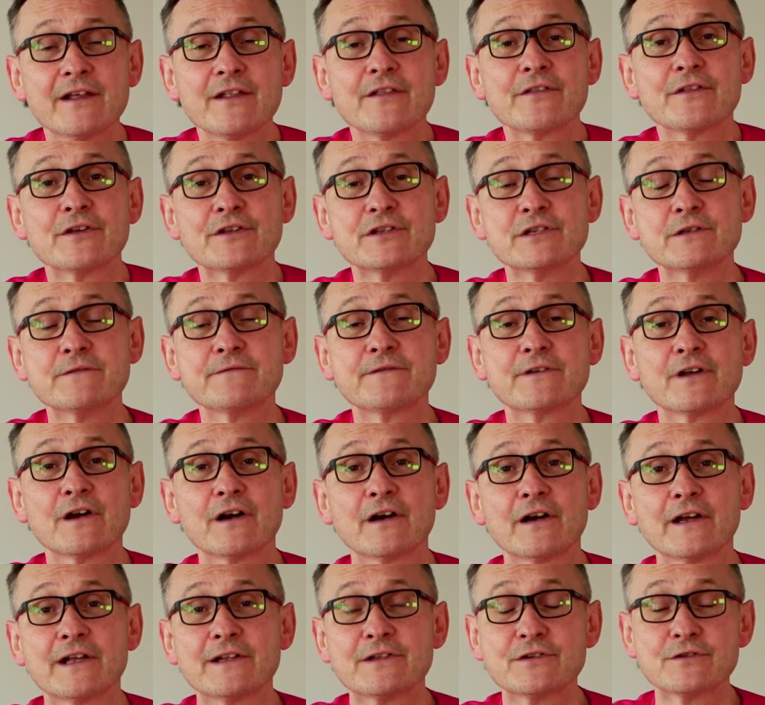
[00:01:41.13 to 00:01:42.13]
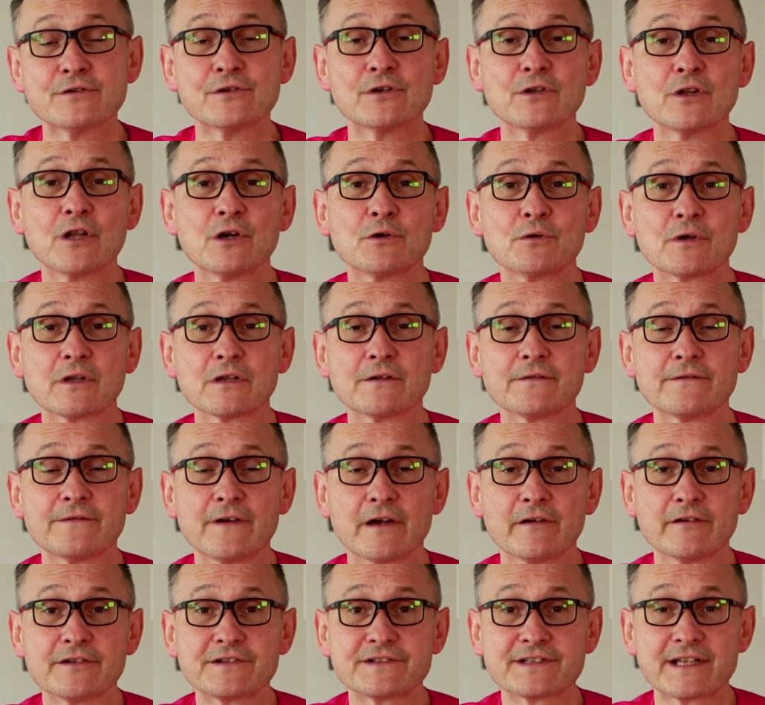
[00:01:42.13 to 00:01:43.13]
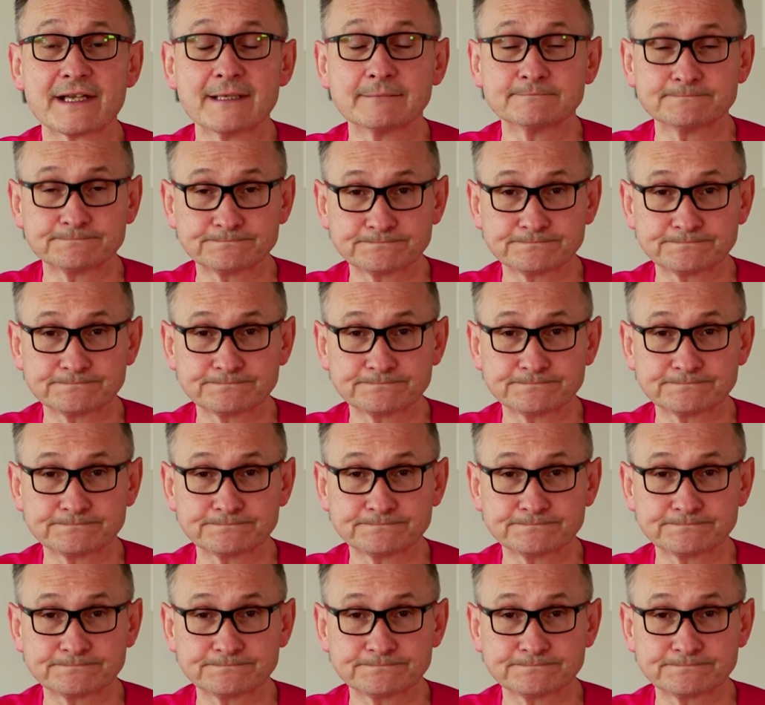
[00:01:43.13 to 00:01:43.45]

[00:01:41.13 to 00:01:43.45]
that you've got in your local authority.